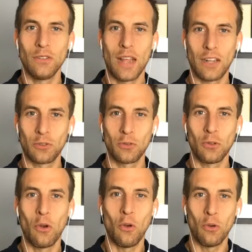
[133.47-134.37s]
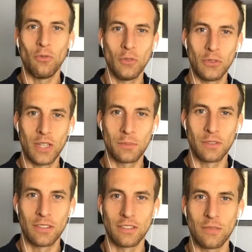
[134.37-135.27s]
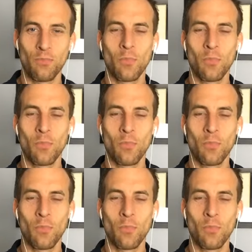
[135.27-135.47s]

natural, whole food substances.